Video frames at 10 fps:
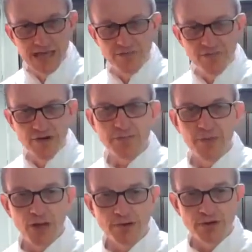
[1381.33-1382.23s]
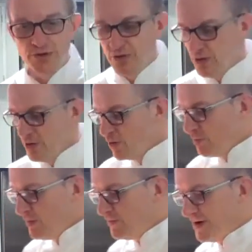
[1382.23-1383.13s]
South African barbecue,
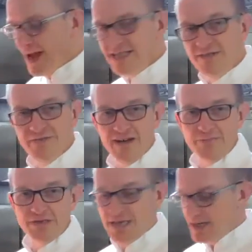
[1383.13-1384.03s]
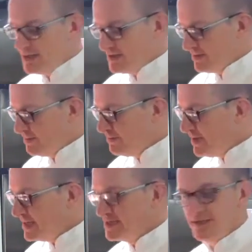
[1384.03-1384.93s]
we've got 95%
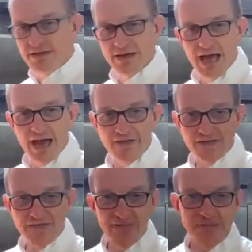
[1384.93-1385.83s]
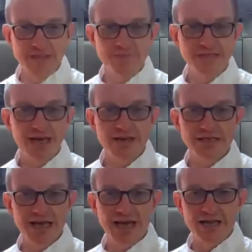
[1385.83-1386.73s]
meat and there's 5%
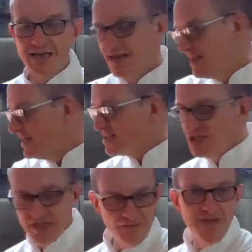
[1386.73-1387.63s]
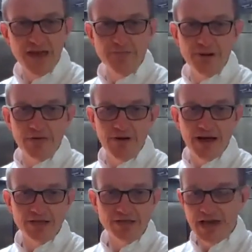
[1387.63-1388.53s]
potato salad. Let's shift that a bit
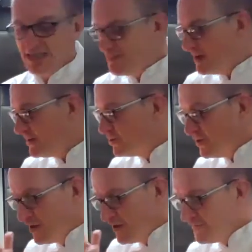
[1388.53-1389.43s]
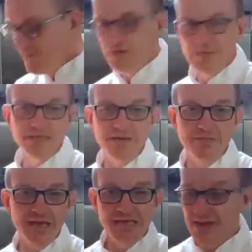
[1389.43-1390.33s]
around. Let's maybe do
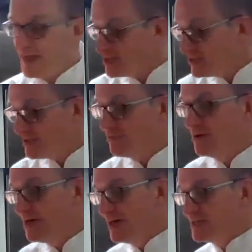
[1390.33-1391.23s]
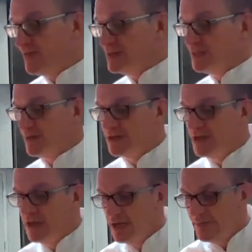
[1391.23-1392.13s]
50% meat and let's do some really nice vegetables,